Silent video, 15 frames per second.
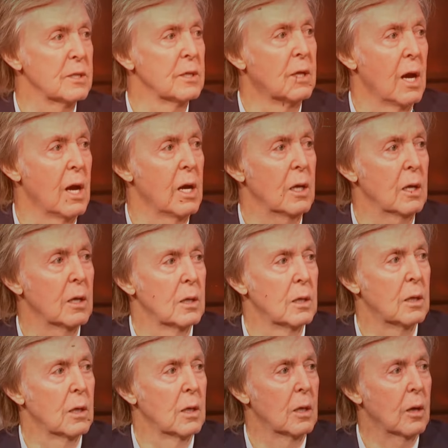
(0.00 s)
all out of
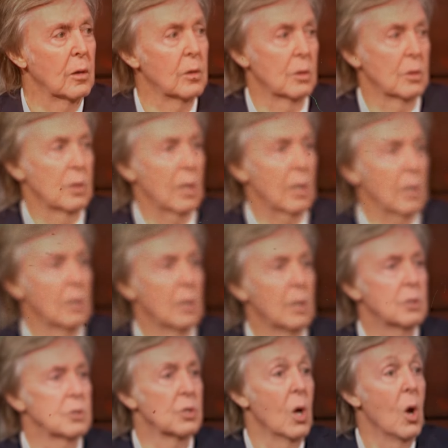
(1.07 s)
context and he didn't
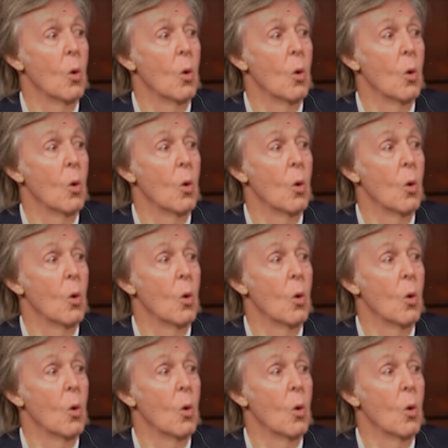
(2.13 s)
mean it